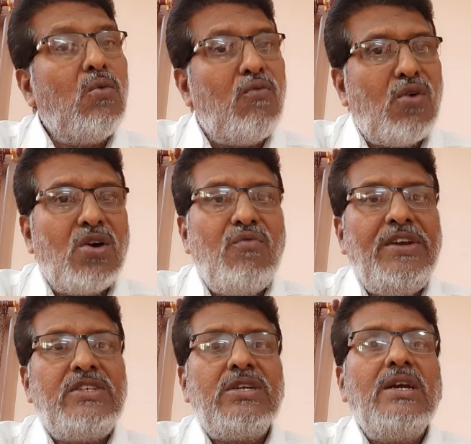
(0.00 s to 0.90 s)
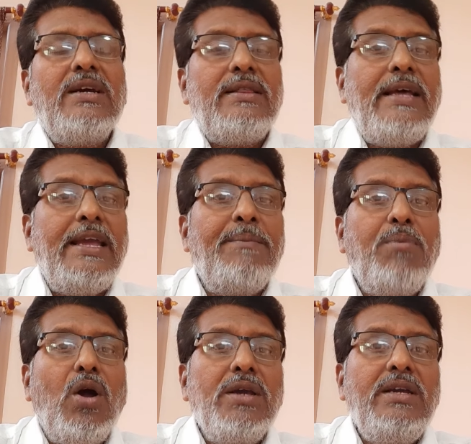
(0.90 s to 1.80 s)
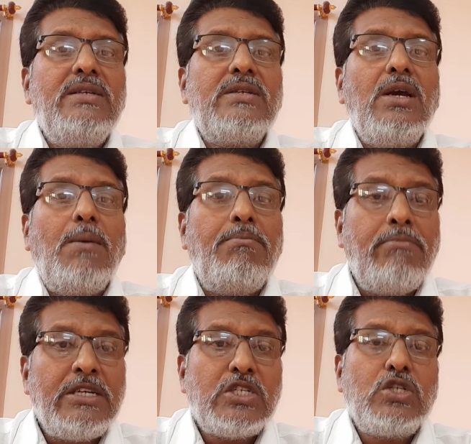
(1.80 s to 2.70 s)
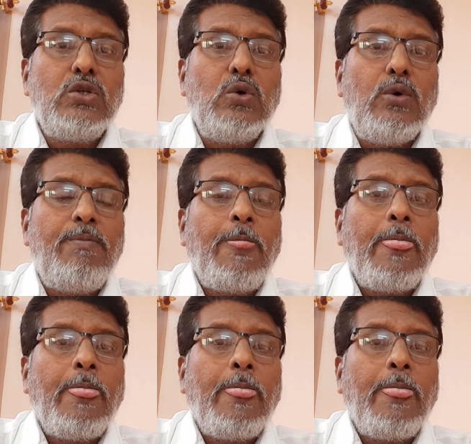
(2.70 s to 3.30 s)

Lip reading: for which the employees must know